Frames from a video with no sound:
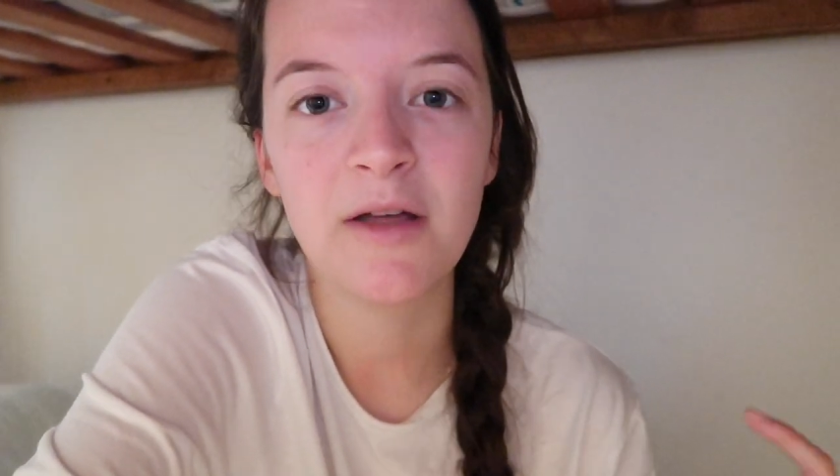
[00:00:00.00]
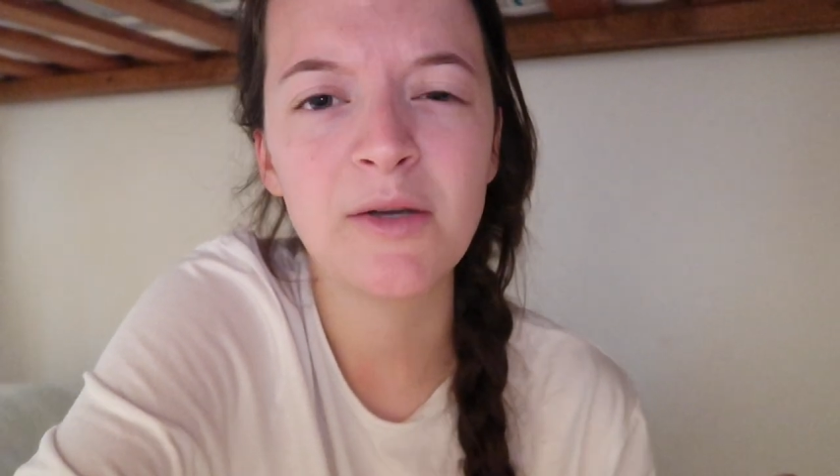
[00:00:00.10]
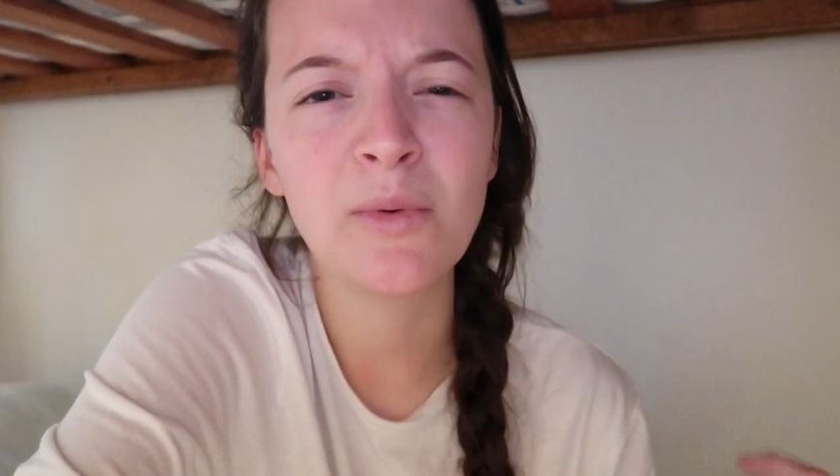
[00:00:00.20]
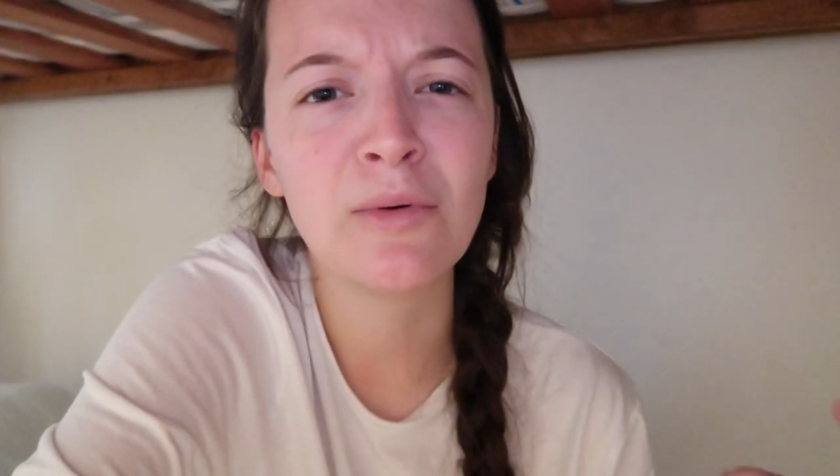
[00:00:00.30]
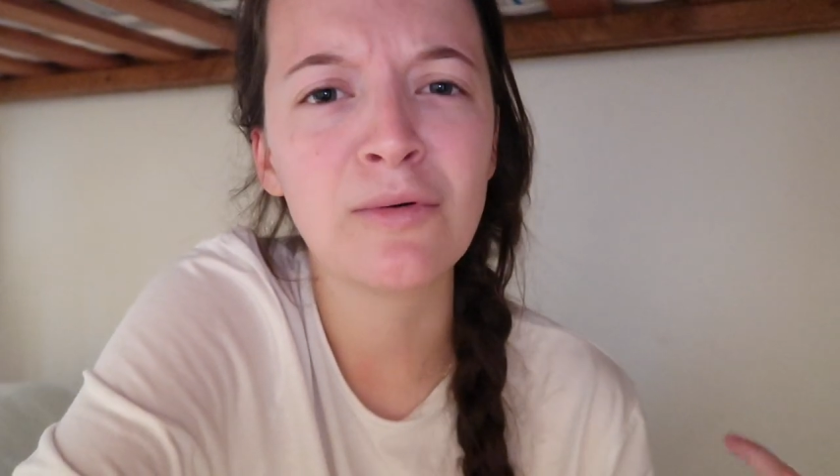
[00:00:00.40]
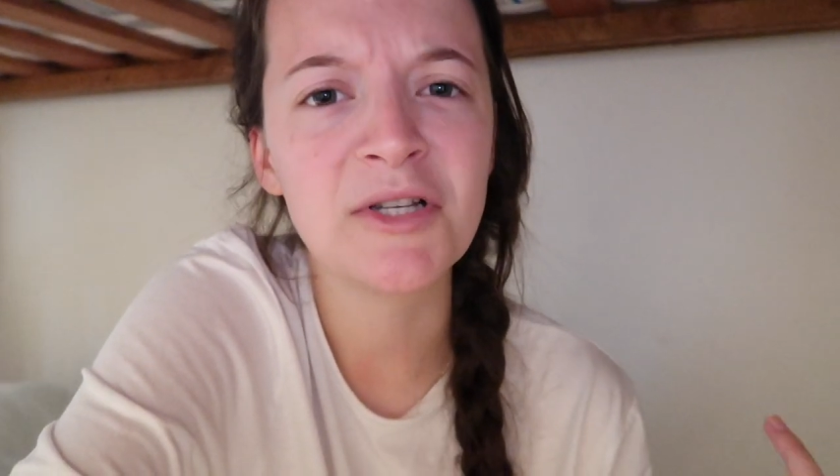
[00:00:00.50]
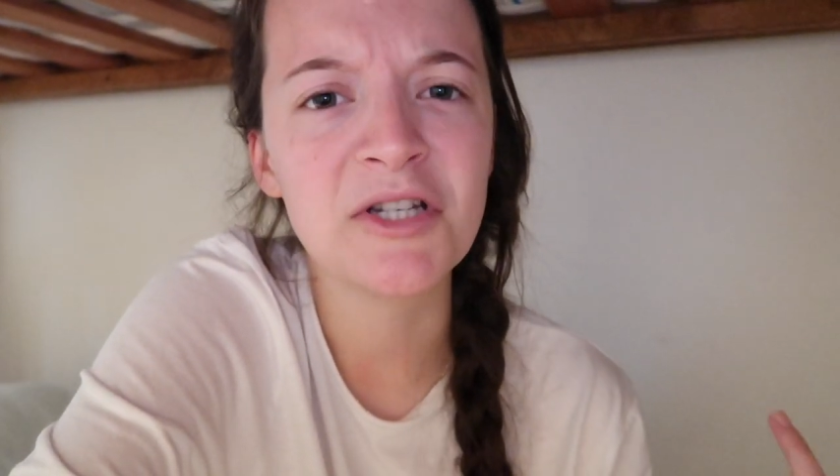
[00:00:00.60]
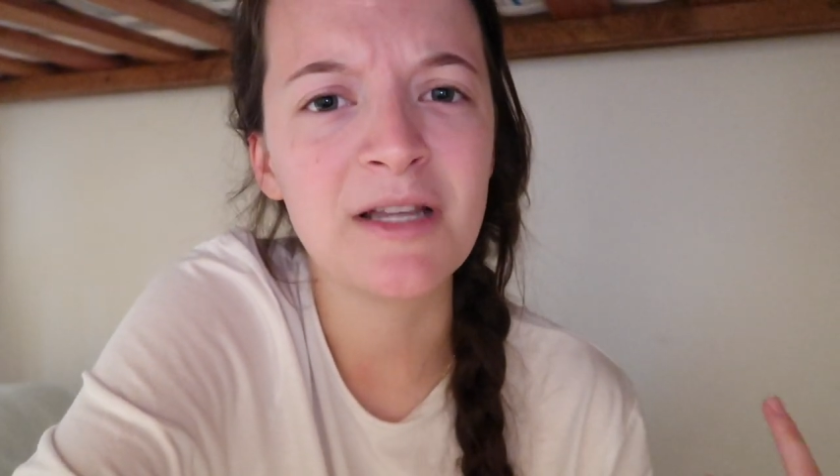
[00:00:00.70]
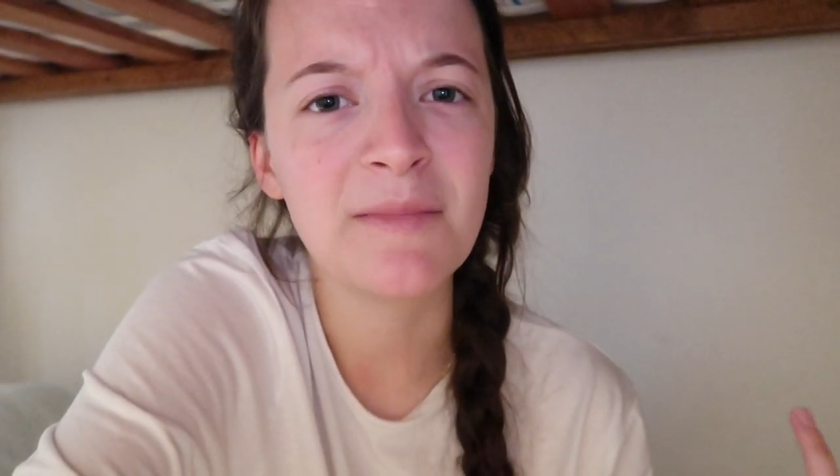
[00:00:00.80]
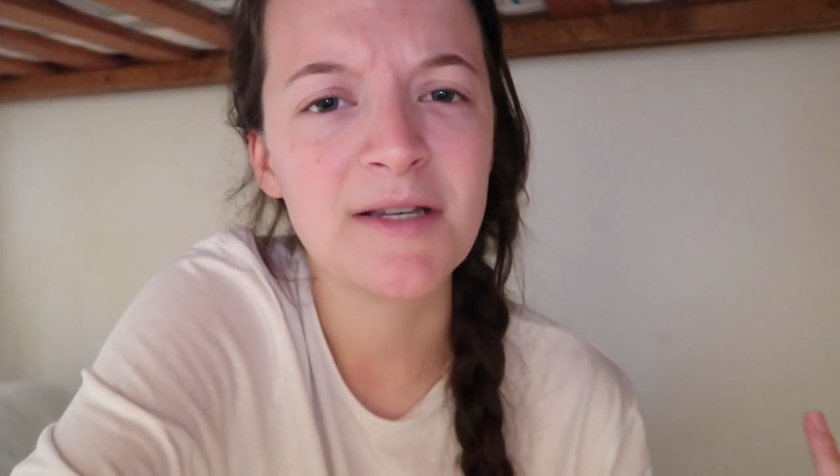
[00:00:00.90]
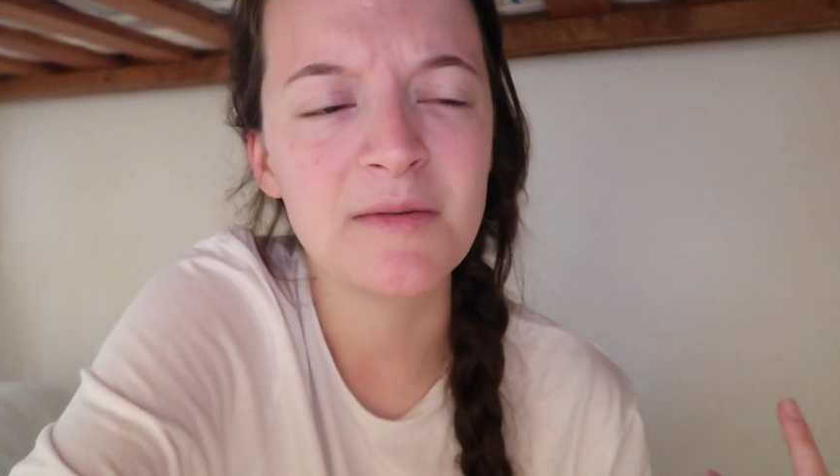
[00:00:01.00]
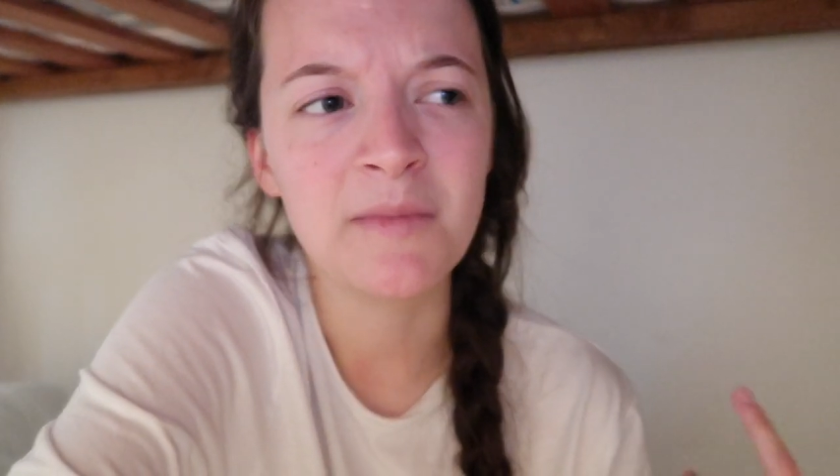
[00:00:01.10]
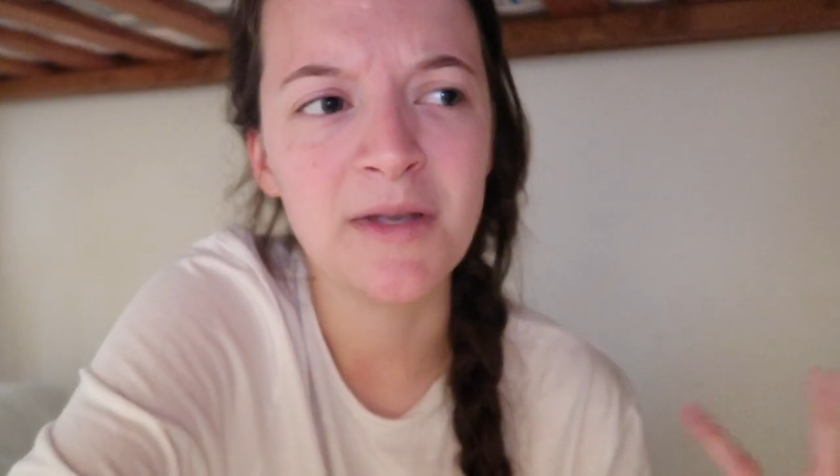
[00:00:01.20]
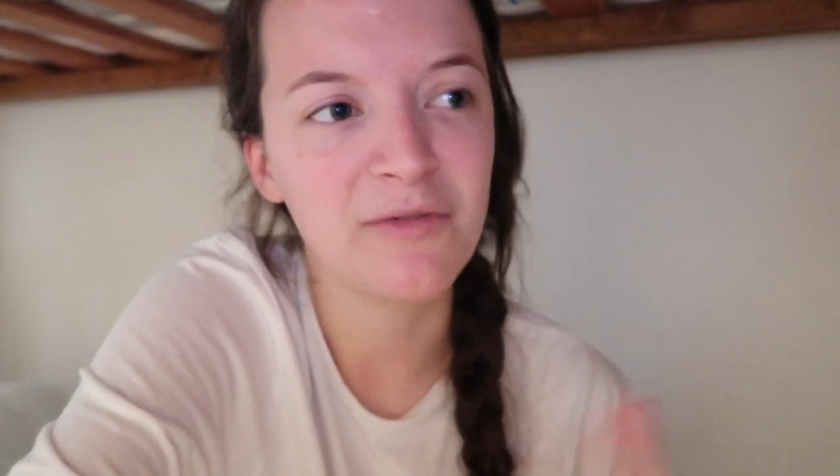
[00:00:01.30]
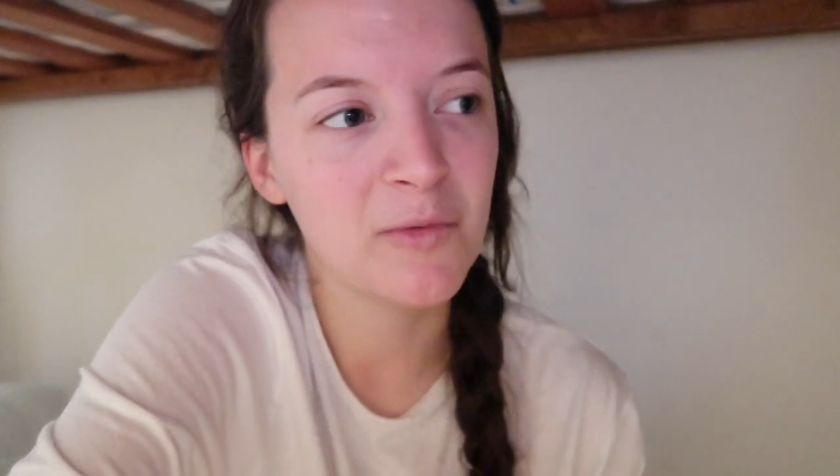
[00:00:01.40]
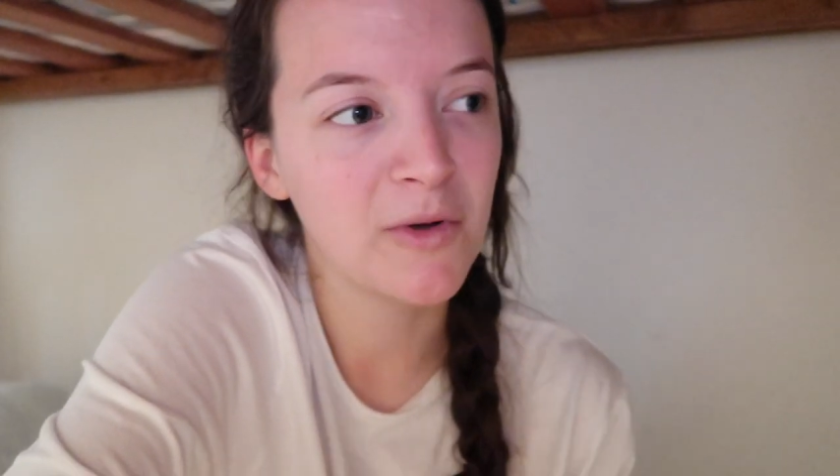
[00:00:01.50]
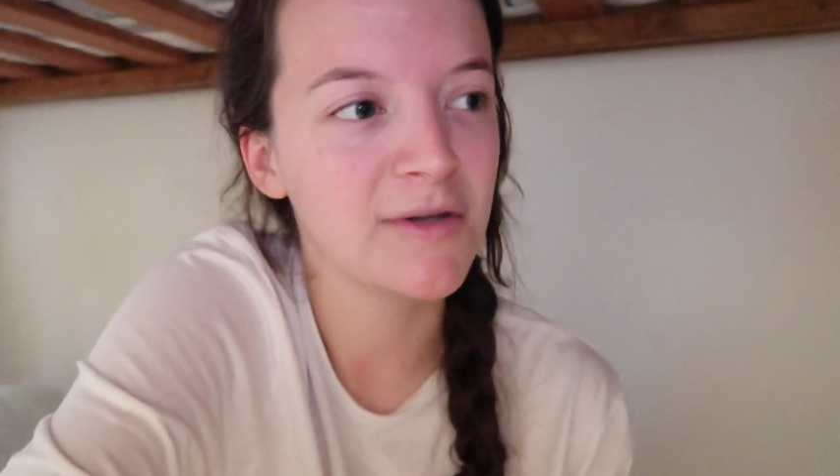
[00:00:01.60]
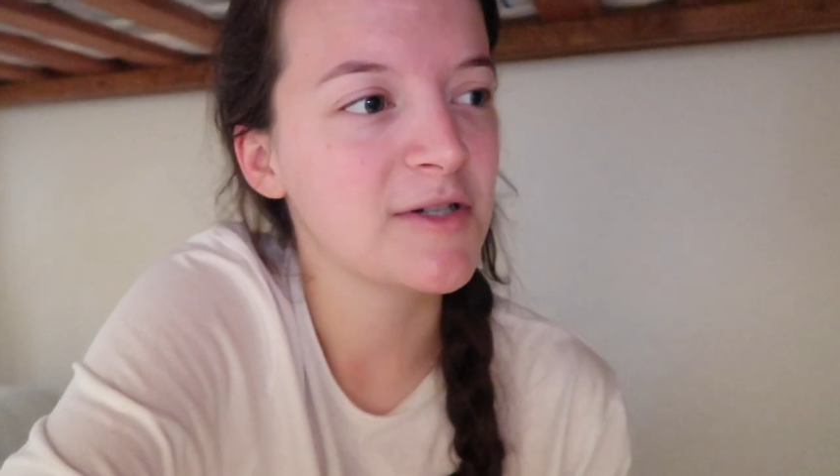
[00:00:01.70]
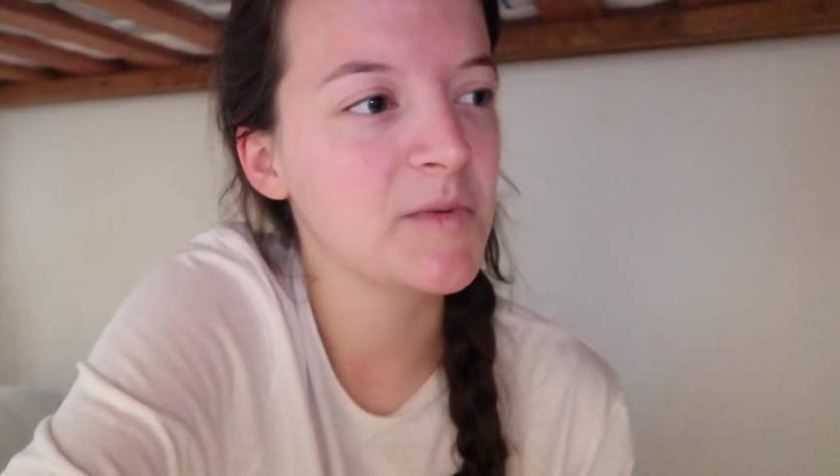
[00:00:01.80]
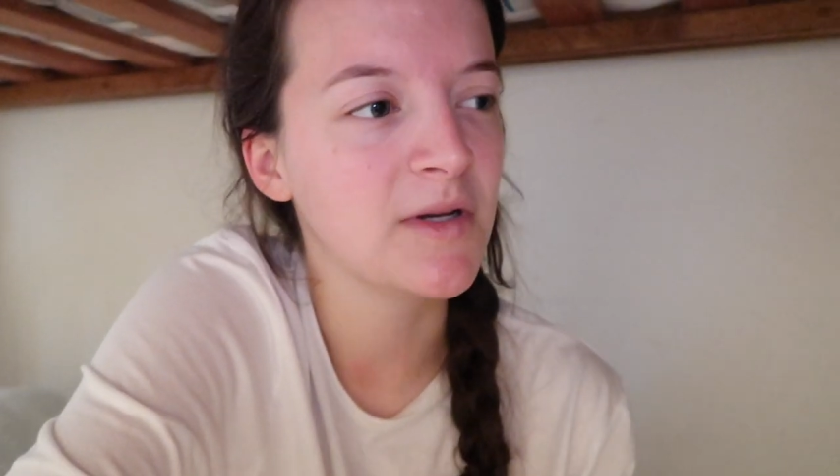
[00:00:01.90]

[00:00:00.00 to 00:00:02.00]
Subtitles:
I think we were originally meant to be meeting for brunch,